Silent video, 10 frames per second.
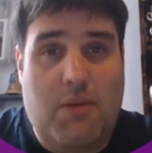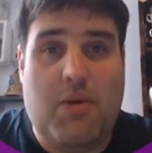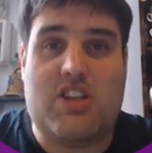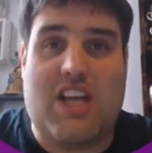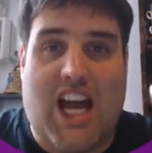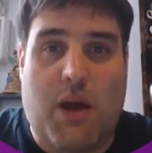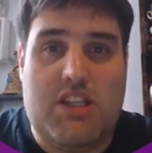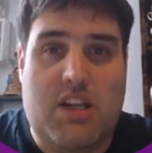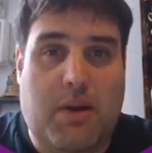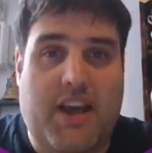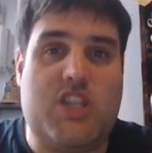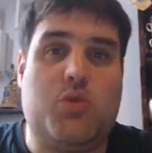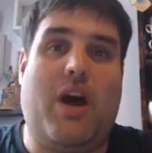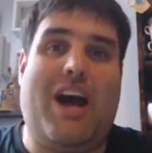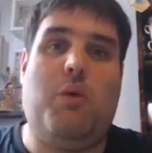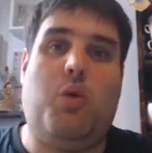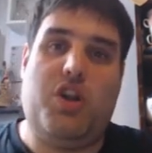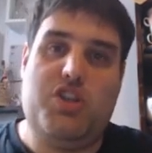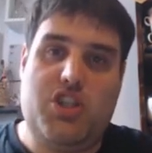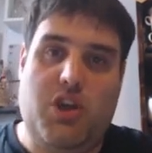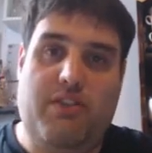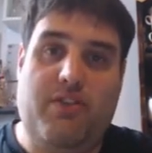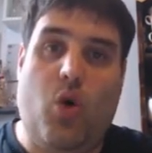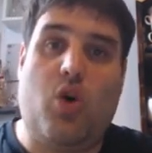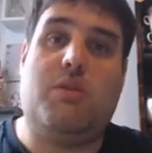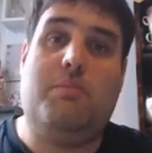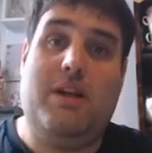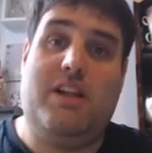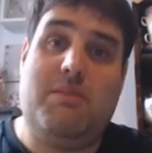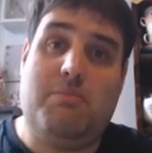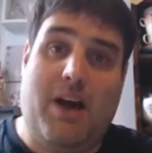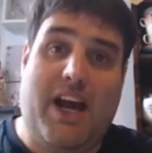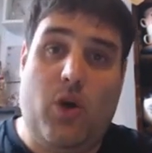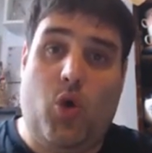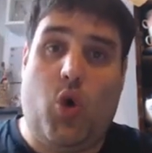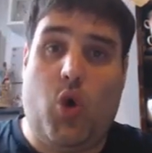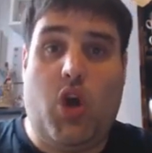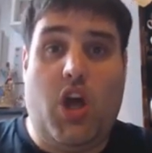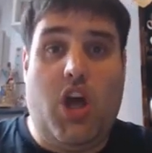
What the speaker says: because I was in a place where I wanted to focus on building my own